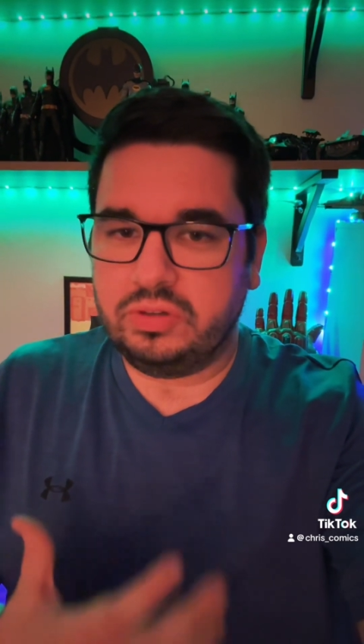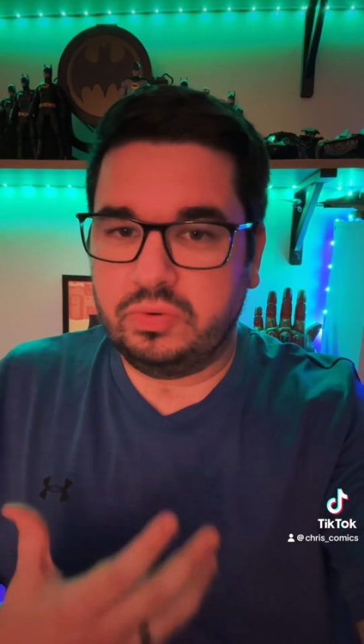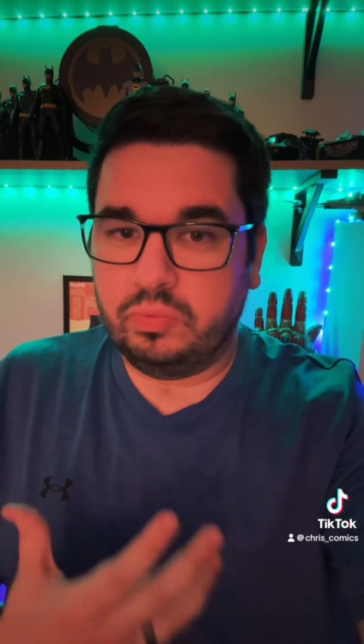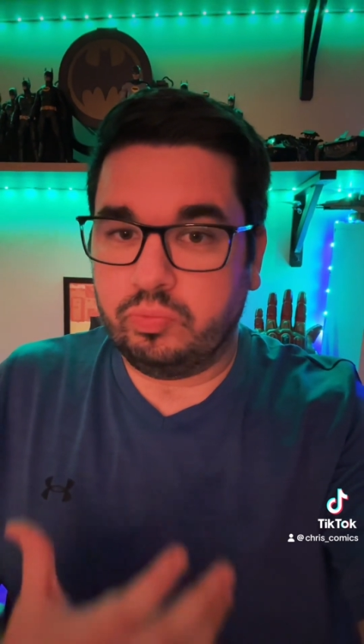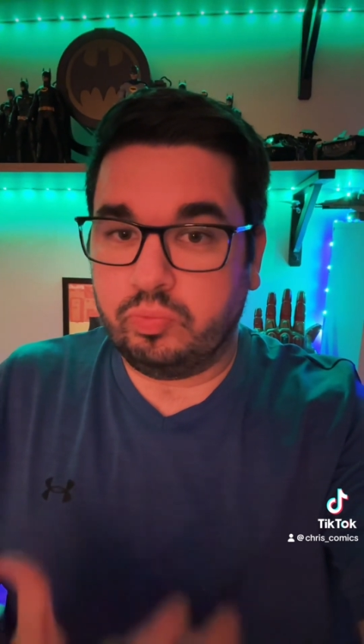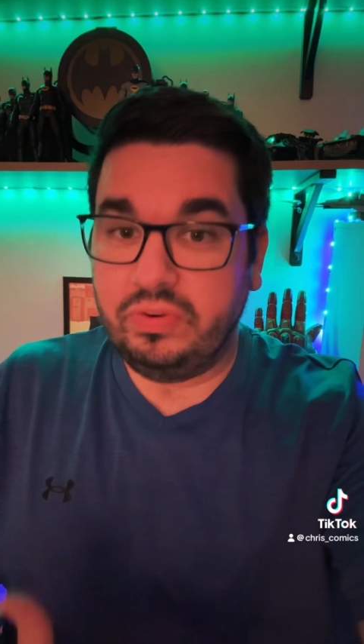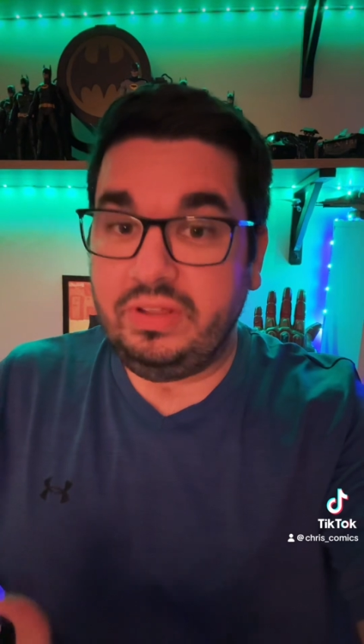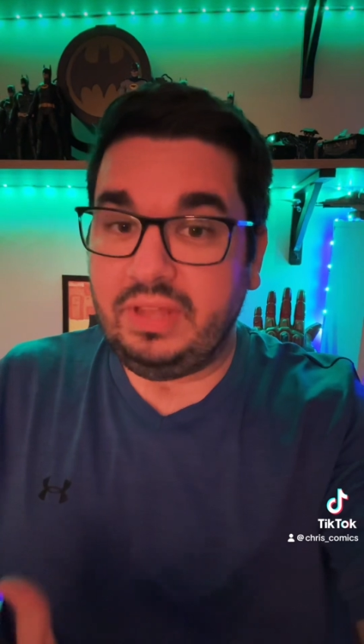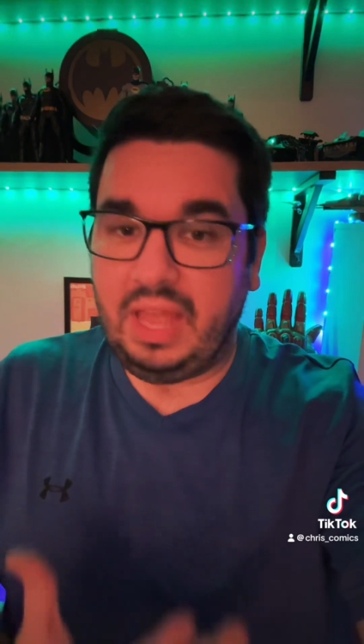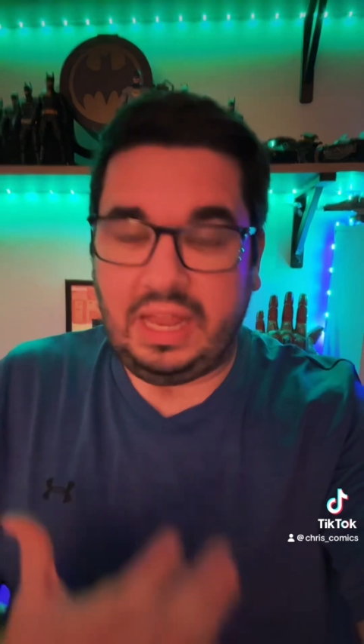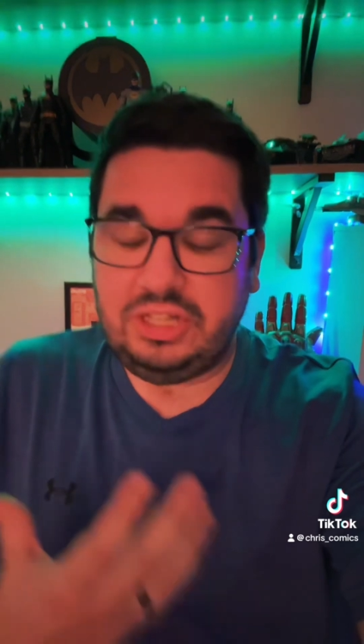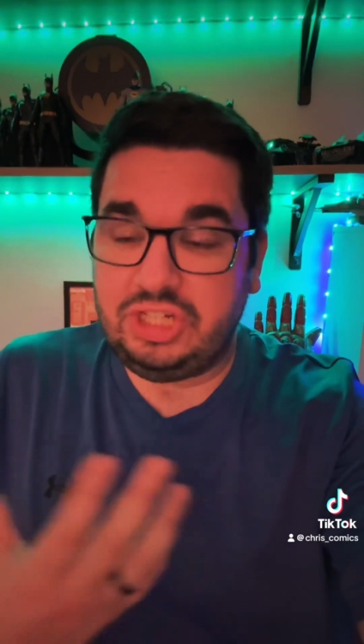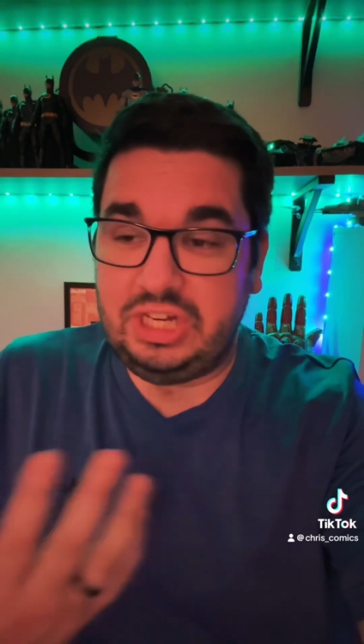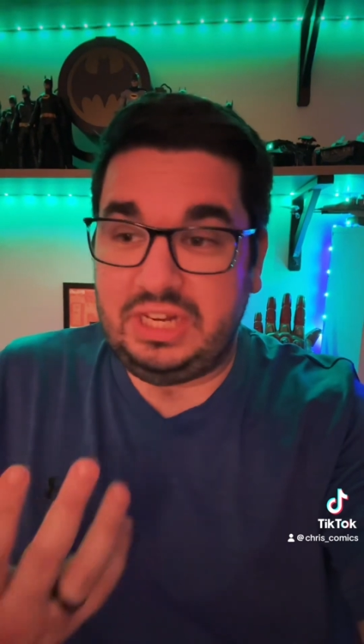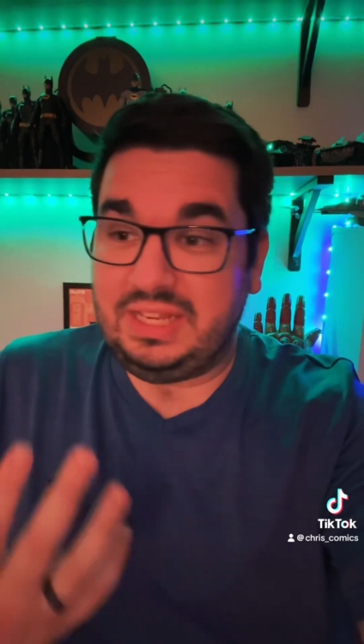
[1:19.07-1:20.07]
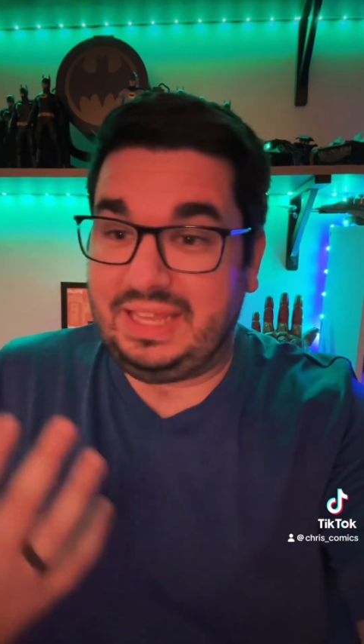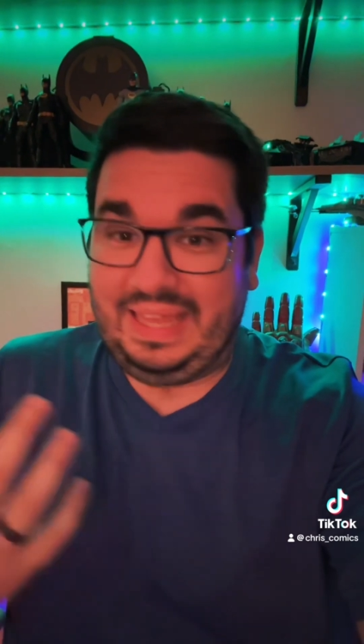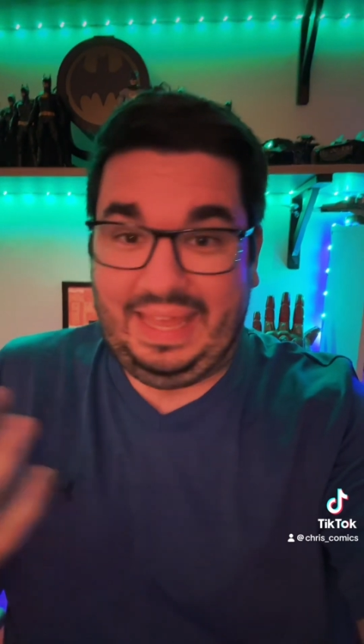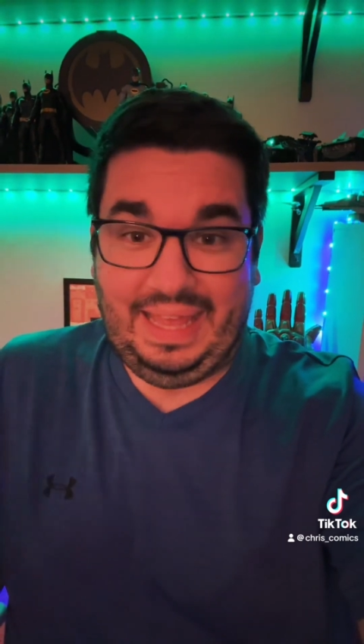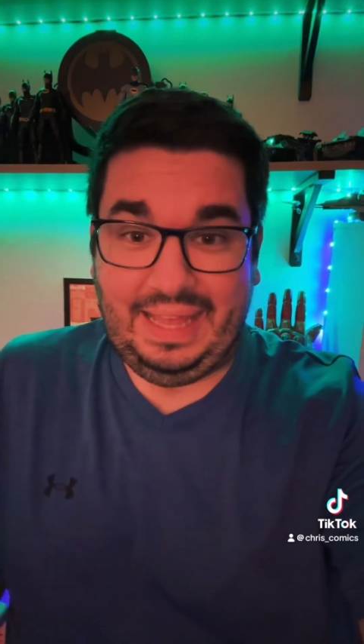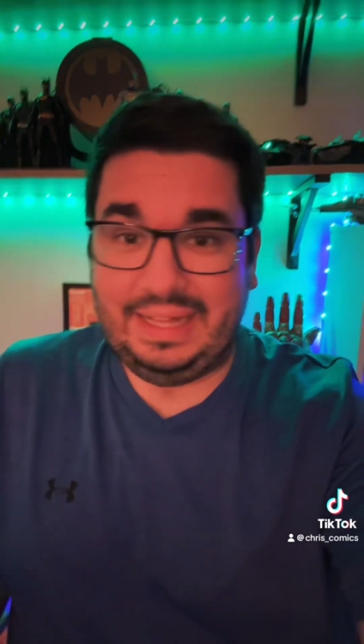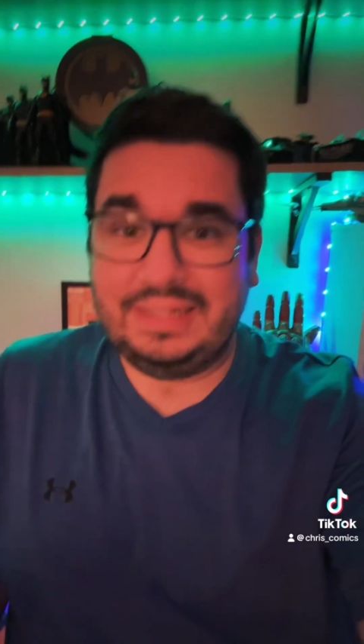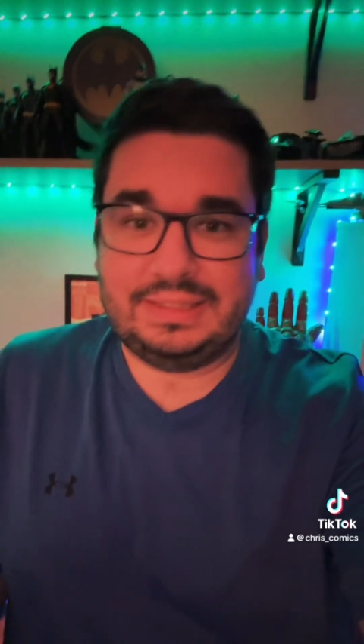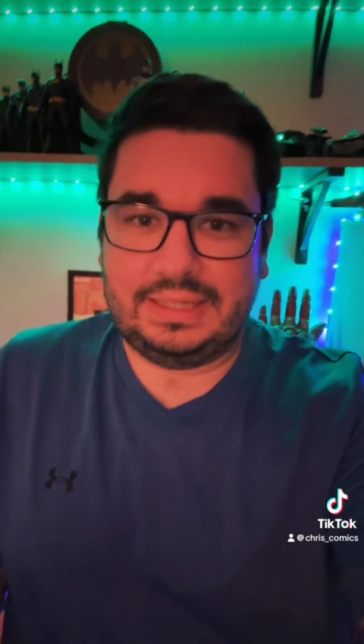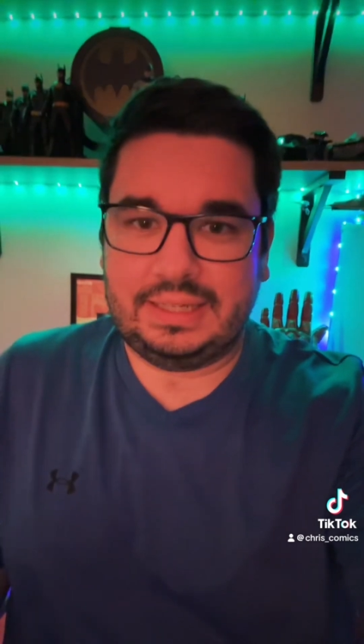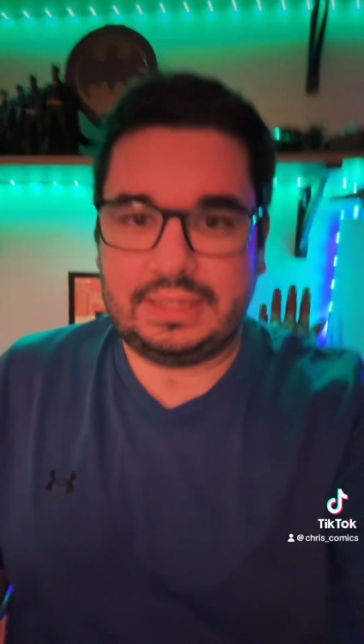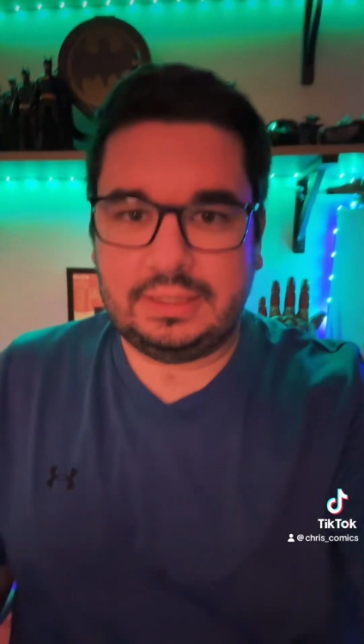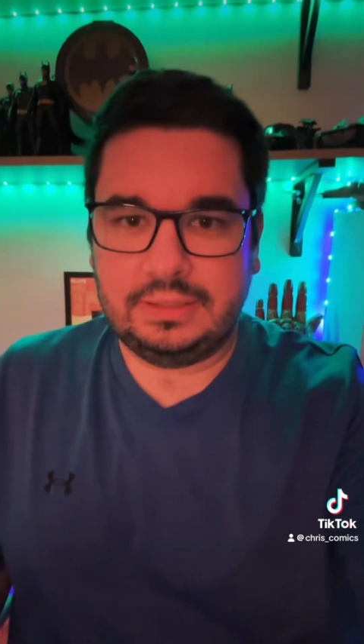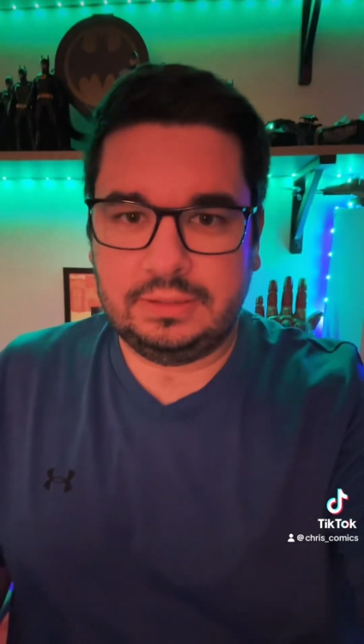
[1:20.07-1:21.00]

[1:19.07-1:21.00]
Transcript: and she killed it.